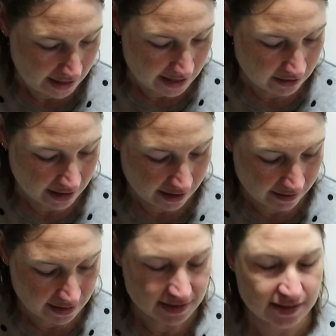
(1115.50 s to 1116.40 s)
there's
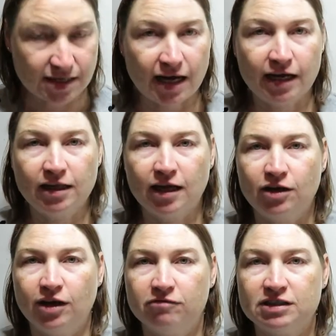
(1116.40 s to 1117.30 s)
nothing saying
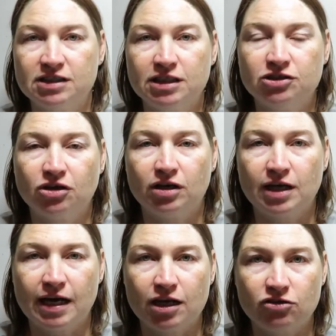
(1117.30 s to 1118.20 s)
that you have to stitch on
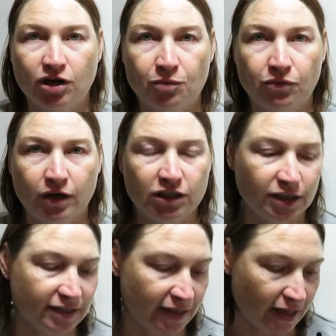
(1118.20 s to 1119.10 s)
any sort of
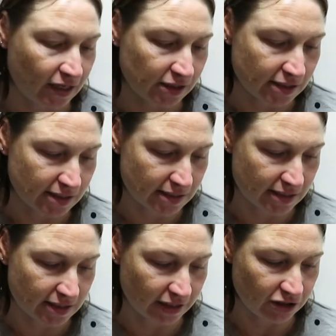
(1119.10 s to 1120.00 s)
project. I think you
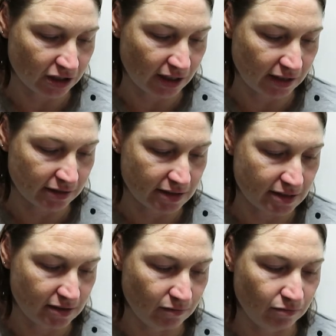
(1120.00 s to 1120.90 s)
just stitch on
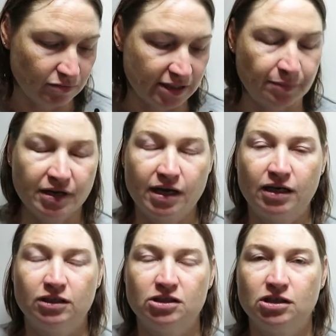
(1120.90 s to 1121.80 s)
something,
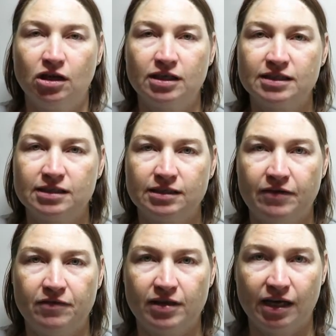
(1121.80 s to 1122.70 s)
and as long as
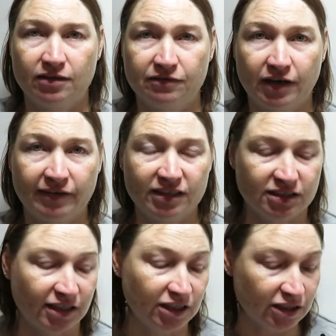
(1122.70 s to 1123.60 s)
7,500
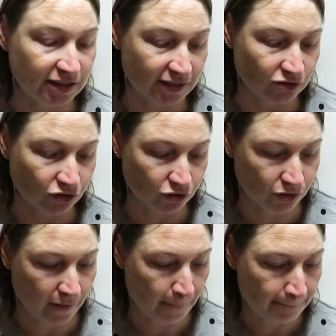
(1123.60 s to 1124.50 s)
stitches, that's all
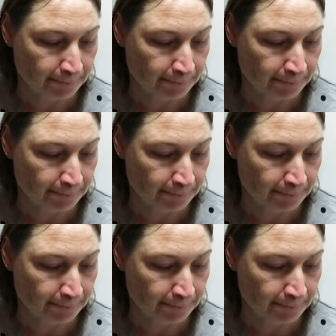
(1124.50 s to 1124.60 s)
good.